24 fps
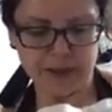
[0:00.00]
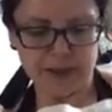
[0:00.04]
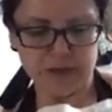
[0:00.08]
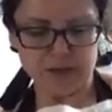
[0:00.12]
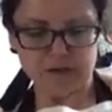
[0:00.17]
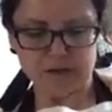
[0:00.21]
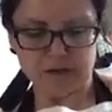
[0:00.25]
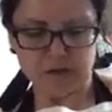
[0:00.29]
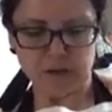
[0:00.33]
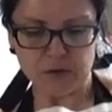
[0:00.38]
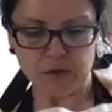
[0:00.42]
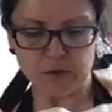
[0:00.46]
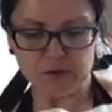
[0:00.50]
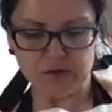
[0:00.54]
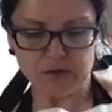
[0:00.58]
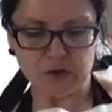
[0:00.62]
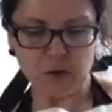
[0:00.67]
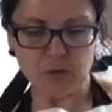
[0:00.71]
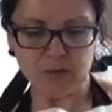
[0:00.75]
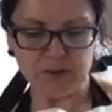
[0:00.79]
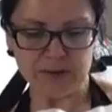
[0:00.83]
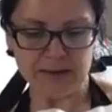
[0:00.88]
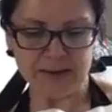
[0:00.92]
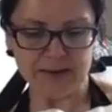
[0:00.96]
So you
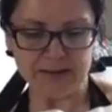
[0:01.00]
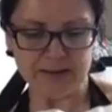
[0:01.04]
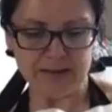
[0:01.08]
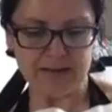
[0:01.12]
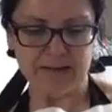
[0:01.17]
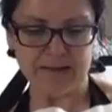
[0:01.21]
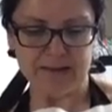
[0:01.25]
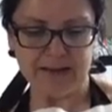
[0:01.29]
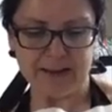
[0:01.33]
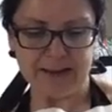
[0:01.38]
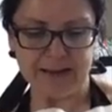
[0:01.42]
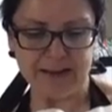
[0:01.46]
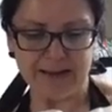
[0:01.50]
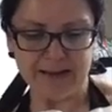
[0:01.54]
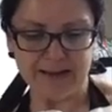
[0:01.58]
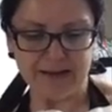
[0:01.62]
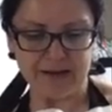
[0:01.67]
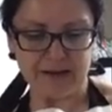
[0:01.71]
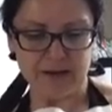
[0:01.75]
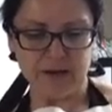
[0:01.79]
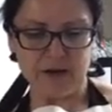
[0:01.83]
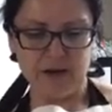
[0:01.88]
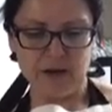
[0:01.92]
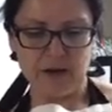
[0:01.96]
don't need a lot.
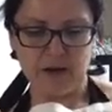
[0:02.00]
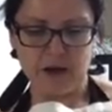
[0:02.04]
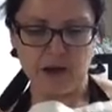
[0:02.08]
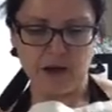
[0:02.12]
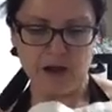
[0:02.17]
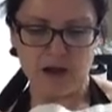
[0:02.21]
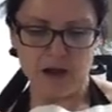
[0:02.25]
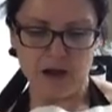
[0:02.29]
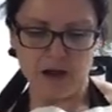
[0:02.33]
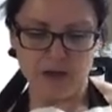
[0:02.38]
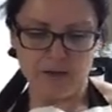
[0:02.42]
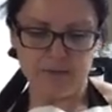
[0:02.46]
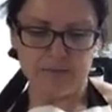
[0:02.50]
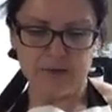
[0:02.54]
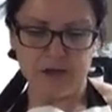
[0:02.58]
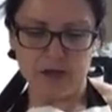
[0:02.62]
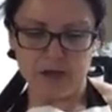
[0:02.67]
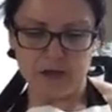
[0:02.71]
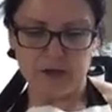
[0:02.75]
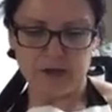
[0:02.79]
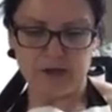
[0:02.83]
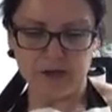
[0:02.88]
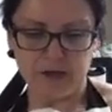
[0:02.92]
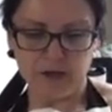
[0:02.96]

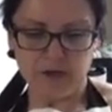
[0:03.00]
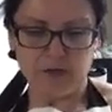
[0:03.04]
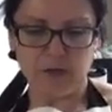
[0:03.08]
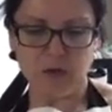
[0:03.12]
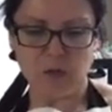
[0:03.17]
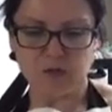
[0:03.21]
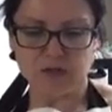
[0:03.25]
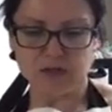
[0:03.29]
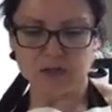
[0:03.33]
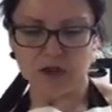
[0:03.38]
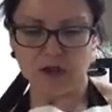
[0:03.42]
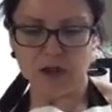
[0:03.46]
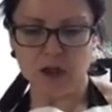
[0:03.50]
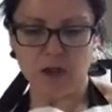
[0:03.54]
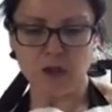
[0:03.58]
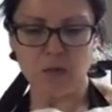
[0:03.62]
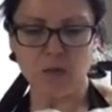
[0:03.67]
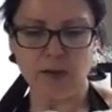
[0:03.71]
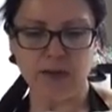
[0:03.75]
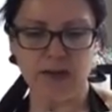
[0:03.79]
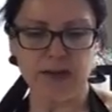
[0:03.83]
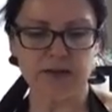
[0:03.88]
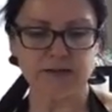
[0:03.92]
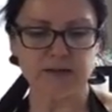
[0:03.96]
A little goes a long
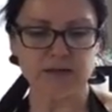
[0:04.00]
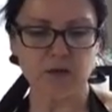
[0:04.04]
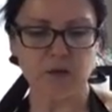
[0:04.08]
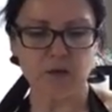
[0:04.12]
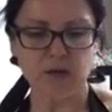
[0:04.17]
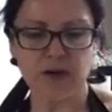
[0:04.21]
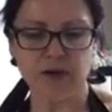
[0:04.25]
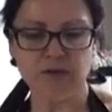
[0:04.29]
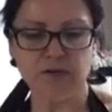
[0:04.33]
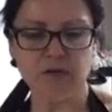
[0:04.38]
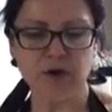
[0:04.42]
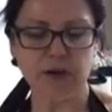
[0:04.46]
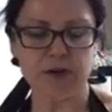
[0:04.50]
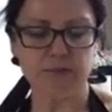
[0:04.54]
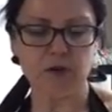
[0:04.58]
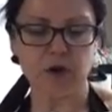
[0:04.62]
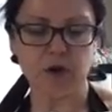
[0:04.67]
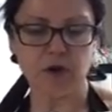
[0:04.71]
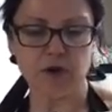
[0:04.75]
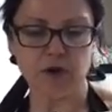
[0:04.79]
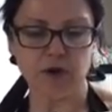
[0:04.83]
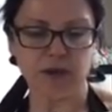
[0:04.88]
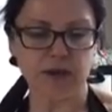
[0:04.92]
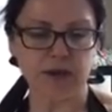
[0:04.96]
way. So whenever I'm
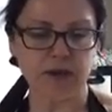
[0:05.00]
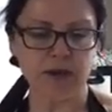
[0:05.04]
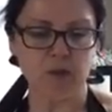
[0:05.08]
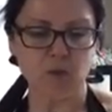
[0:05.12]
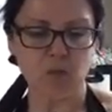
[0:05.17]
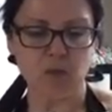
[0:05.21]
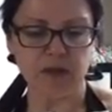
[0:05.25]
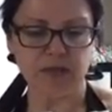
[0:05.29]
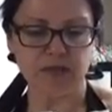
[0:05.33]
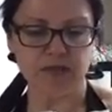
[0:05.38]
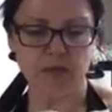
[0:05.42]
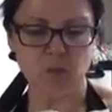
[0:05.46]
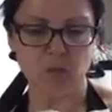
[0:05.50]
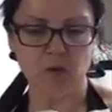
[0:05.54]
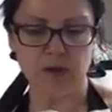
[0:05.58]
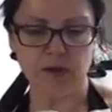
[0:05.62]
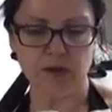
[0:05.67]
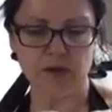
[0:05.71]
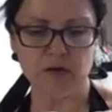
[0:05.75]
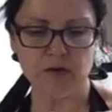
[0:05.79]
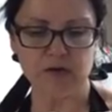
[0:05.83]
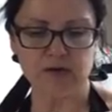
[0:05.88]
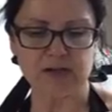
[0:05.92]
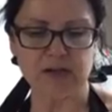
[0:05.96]
cooking with
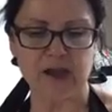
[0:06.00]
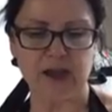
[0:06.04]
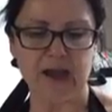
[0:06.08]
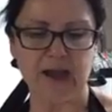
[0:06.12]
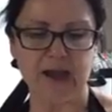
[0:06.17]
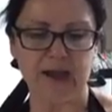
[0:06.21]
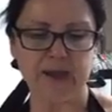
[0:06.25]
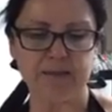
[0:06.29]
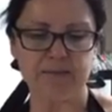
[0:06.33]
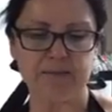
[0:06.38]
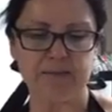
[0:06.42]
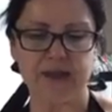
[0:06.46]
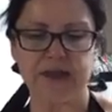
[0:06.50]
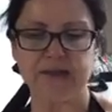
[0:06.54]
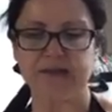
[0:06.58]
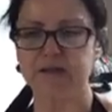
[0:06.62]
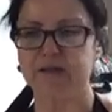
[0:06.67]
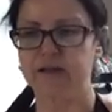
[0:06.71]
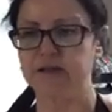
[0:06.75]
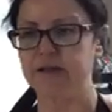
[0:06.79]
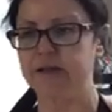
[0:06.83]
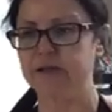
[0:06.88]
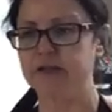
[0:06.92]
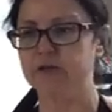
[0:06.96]
oils, I
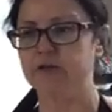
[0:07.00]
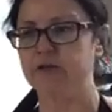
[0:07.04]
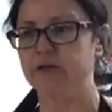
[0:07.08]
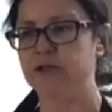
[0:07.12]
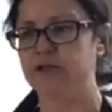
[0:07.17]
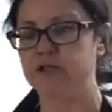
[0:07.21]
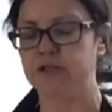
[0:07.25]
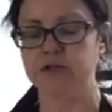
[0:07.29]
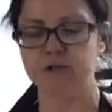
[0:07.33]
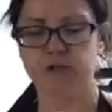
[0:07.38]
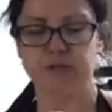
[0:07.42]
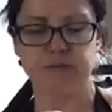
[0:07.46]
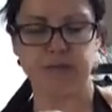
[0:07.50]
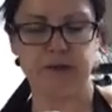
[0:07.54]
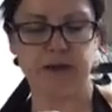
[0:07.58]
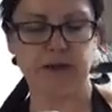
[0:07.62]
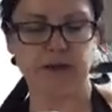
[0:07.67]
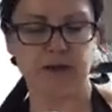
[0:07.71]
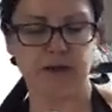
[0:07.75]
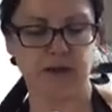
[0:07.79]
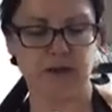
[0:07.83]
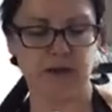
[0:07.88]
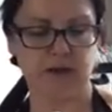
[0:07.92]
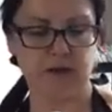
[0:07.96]
basically do the
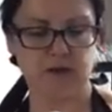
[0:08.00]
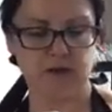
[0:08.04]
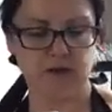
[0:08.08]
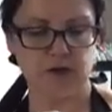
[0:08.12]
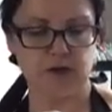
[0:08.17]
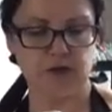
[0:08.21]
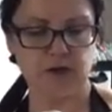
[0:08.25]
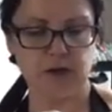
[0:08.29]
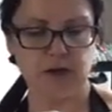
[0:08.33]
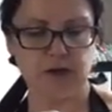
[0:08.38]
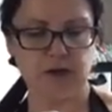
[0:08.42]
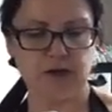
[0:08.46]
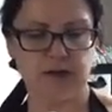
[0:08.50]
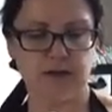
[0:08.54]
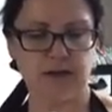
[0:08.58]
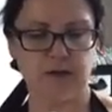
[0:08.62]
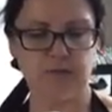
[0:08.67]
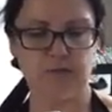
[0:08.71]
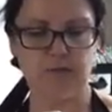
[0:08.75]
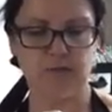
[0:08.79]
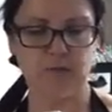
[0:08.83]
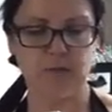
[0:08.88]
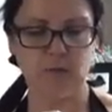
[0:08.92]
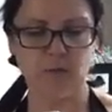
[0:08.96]
toothpick trick.
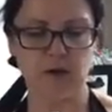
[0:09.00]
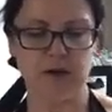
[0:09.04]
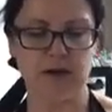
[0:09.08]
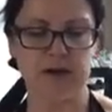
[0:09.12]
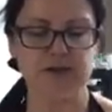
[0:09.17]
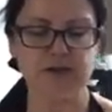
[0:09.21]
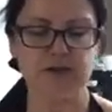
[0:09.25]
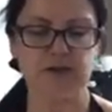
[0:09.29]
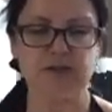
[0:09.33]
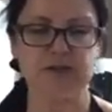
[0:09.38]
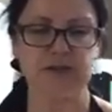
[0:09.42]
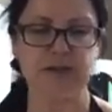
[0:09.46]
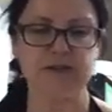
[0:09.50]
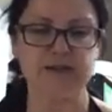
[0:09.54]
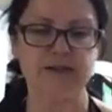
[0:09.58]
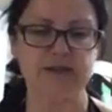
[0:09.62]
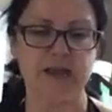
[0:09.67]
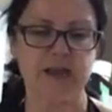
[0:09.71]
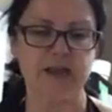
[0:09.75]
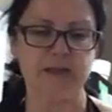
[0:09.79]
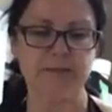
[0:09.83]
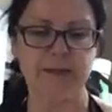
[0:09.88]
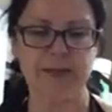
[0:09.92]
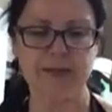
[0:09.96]
And what I do is I
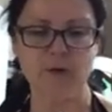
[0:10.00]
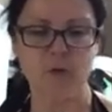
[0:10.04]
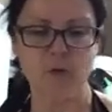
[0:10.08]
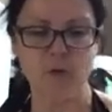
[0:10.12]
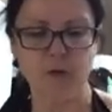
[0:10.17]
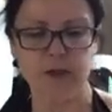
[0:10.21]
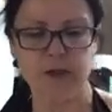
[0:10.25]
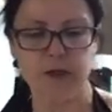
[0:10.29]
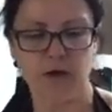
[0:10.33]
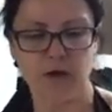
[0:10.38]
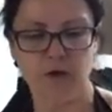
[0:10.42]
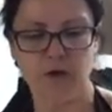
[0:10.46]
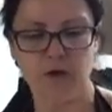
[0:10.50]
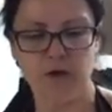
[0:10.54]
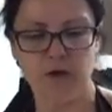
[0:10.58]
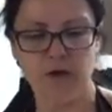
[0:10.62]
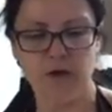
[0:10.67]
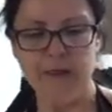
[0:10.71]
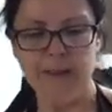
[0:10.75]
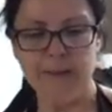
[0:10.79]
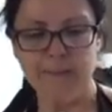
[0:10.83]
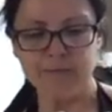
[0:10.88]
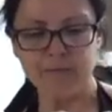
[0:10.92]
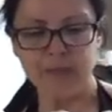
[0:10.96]
take my oil
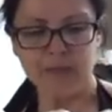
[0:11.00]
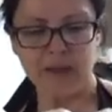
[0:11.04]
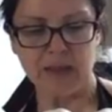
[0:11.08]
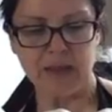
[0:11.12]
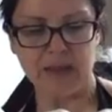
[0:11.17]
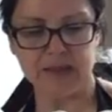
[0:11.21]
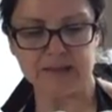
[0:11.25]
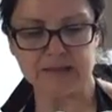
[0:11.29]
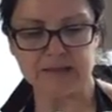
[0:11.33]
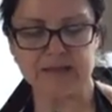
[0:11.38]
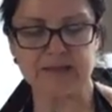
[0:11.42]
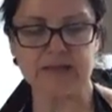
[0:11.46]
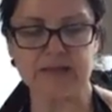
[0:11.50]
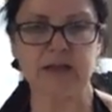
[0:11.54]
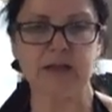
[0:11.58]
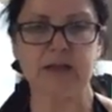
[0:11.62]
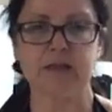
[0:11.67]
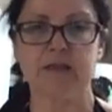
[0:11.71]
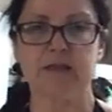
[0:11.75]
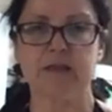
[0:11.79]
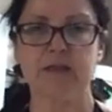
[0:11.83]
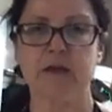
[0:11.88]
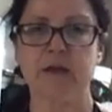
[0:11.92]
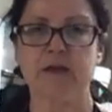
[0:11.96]
and
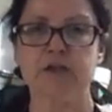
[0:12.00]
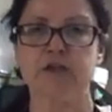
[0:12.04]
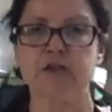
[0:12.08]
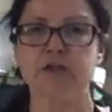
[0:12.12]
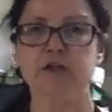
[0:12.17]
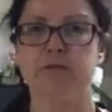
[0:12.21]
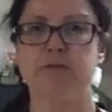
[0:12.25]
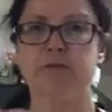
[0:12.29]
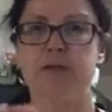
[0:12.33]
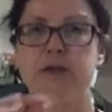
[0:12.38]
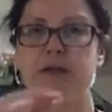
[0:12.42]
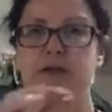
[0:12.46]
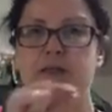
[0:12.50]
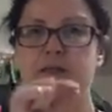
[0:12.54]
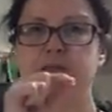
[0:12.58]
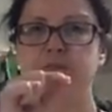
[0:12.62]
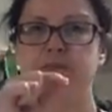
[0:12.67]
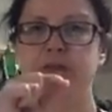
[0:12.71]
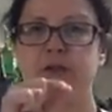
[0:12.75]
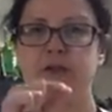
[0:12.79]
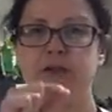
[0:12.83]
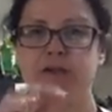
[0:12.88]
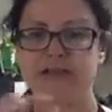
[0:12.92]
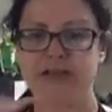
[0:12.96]
stick the toothpick in the
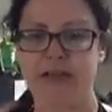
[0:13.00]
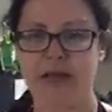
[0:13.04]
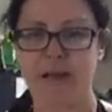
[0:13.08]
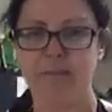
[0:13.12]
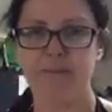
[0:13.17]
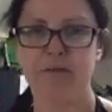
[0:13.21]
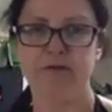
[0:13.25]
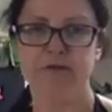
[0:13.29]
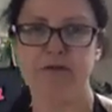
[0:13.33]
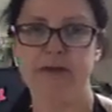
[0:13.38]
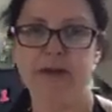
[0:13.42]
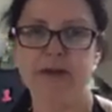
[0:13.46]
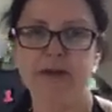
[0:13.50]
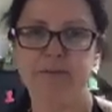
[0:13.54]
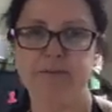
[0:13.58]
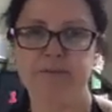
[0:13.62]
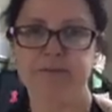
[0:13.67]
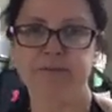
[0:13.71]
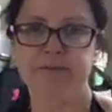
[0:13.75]
very top of it